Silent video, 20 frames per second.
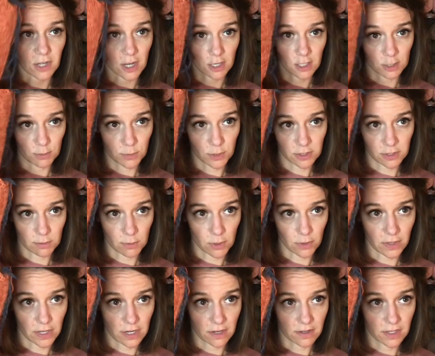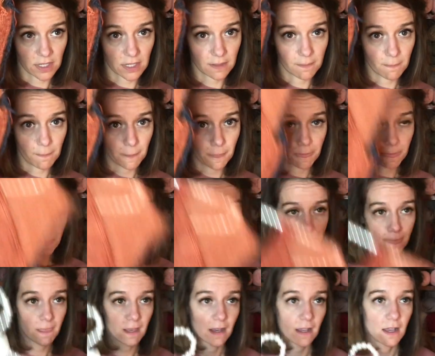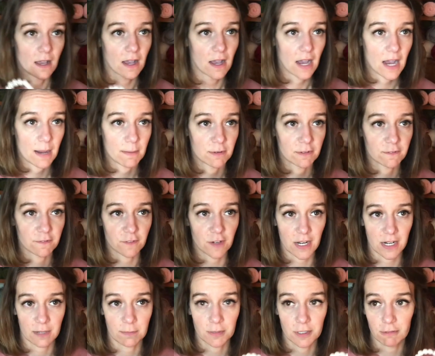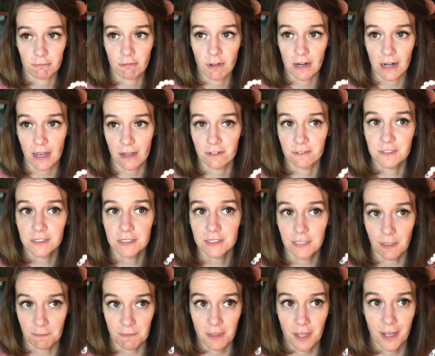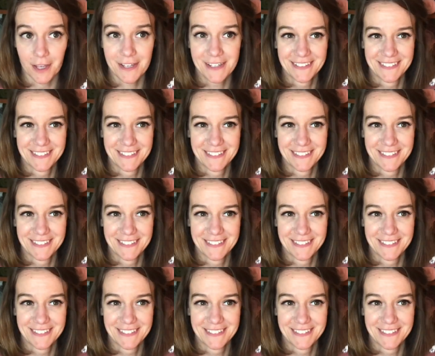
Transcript: not going to put the mohair in it. I'm afraid I'm going to run out of something.